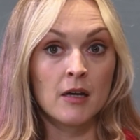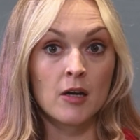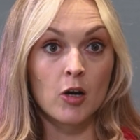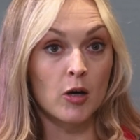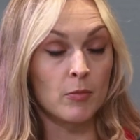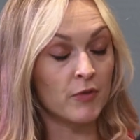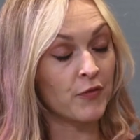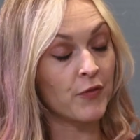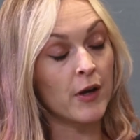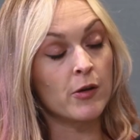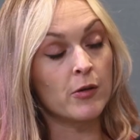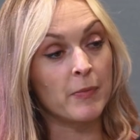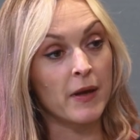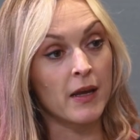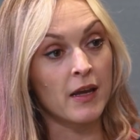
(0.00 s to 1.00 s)

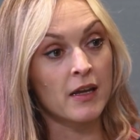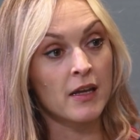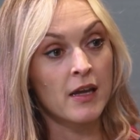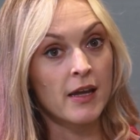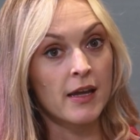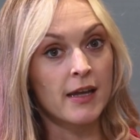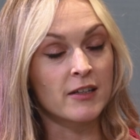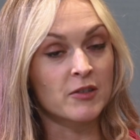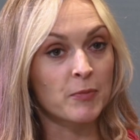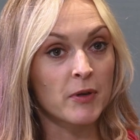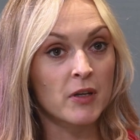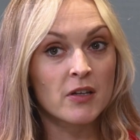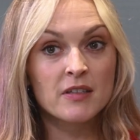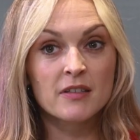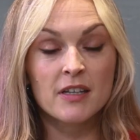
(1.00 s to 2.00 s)
homophobic, it's
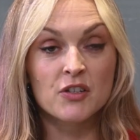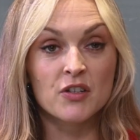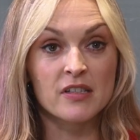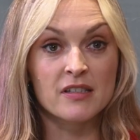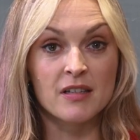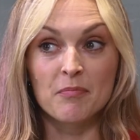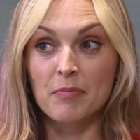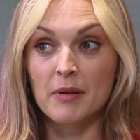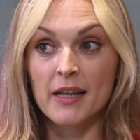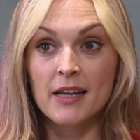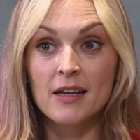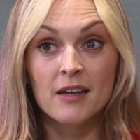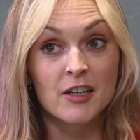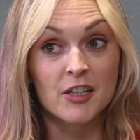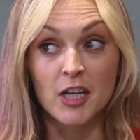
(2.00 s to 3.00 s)
because they're just
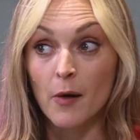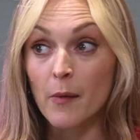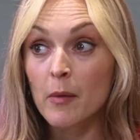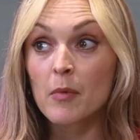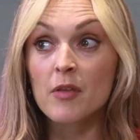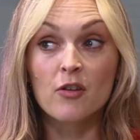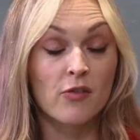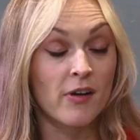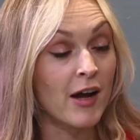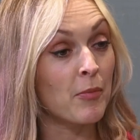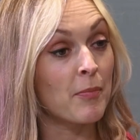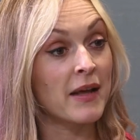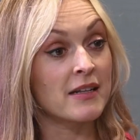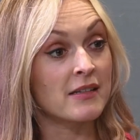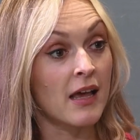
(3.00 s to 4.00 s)
simply going with crowd
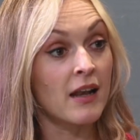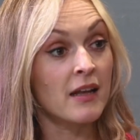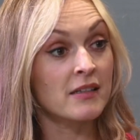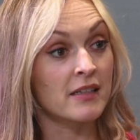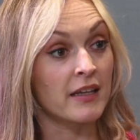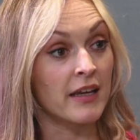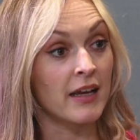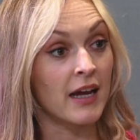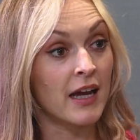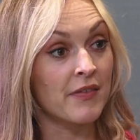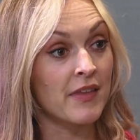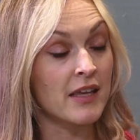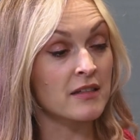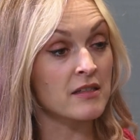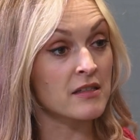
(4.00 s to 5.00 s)
mentality. And
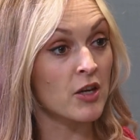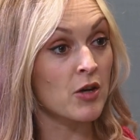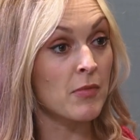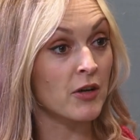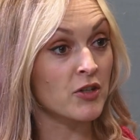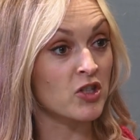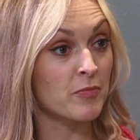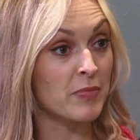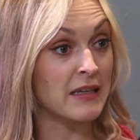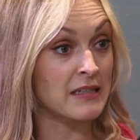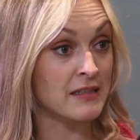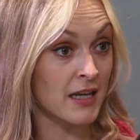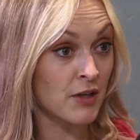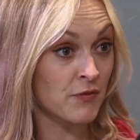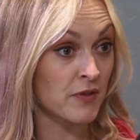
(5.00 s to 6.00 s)
there's so much to be
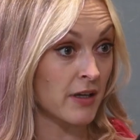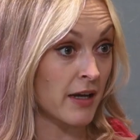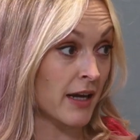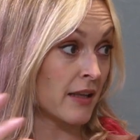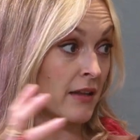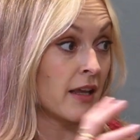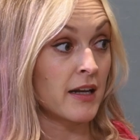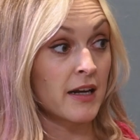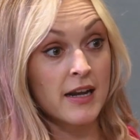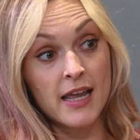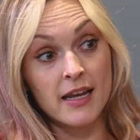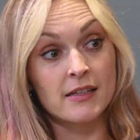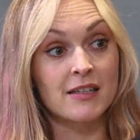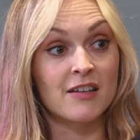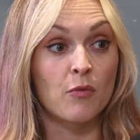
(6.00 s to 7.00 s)
said for that in a
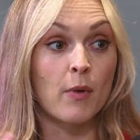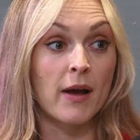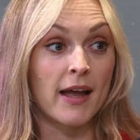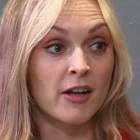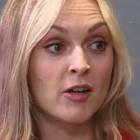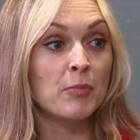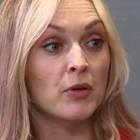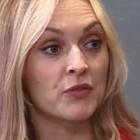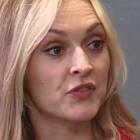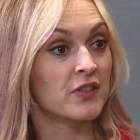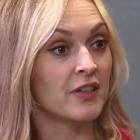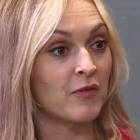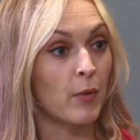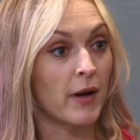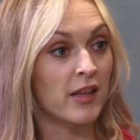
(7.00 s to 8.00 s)
negative way and a
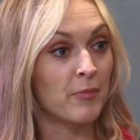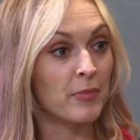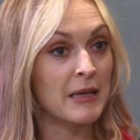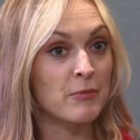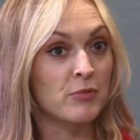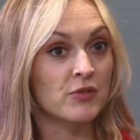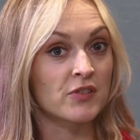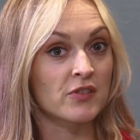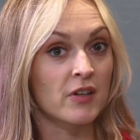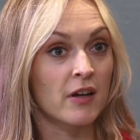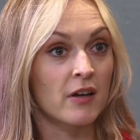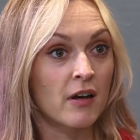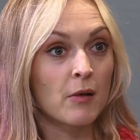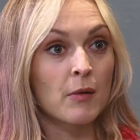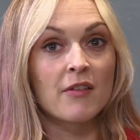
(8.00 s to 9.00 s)
positive way, that people just
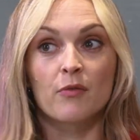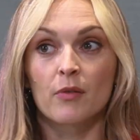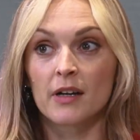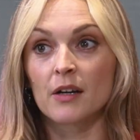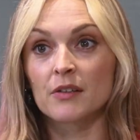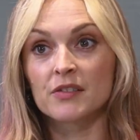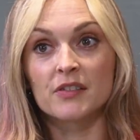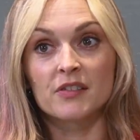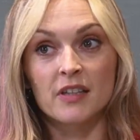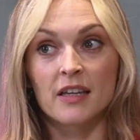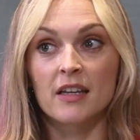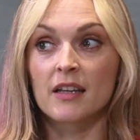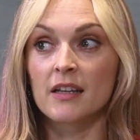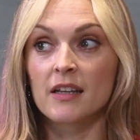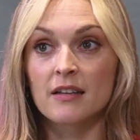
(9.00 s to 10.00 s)
go, oh, everyone else is
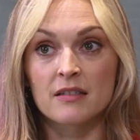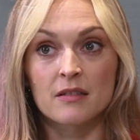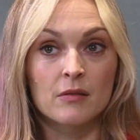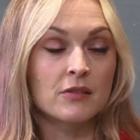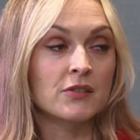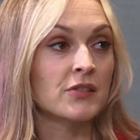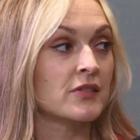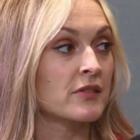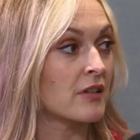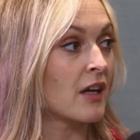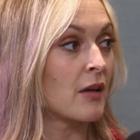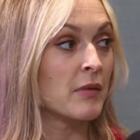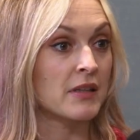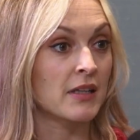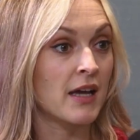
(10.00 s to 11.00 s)
thinking this, so I'll just
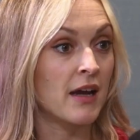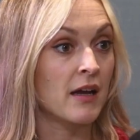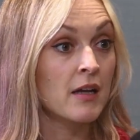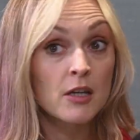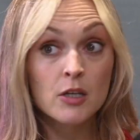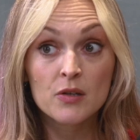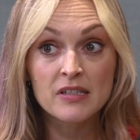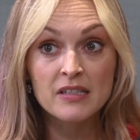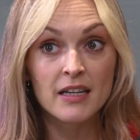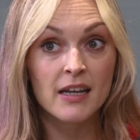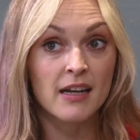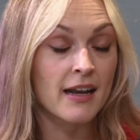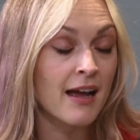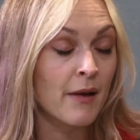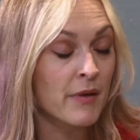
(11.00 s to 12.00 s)
go with that. You see
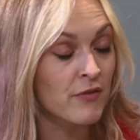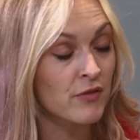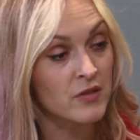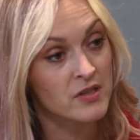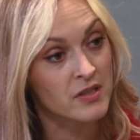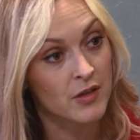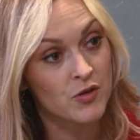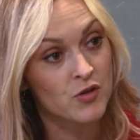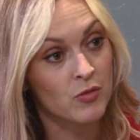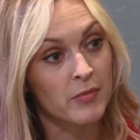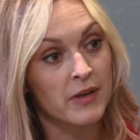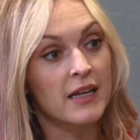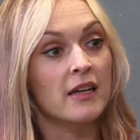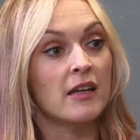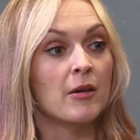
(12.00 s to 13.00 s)
it now, even on social
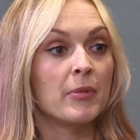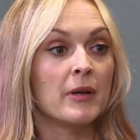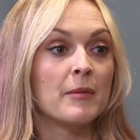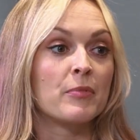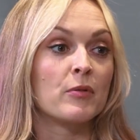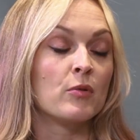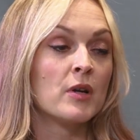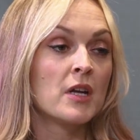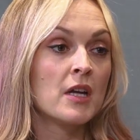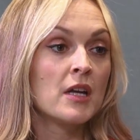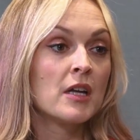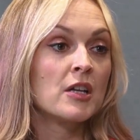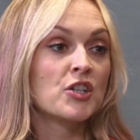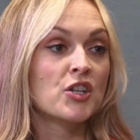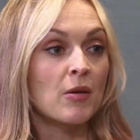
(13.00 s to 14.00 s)
media, people
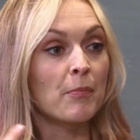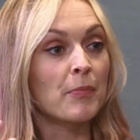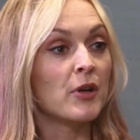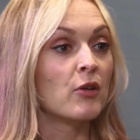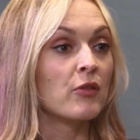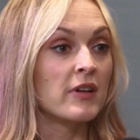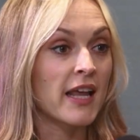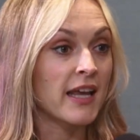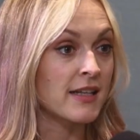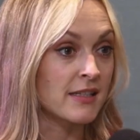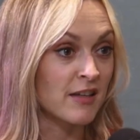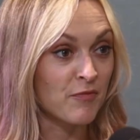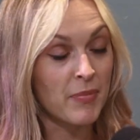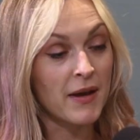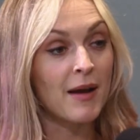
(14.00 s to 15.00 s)
jumping on
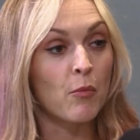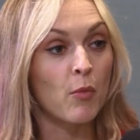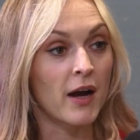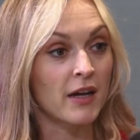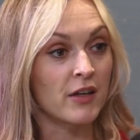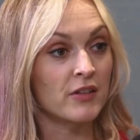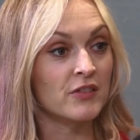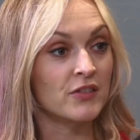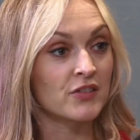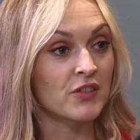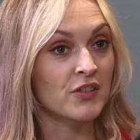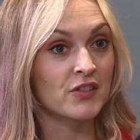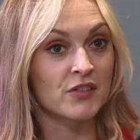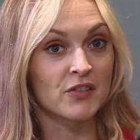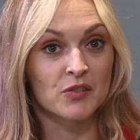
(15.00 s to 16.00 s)
negative bandwagons
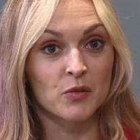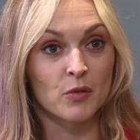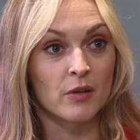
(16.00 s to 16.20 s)
just to sort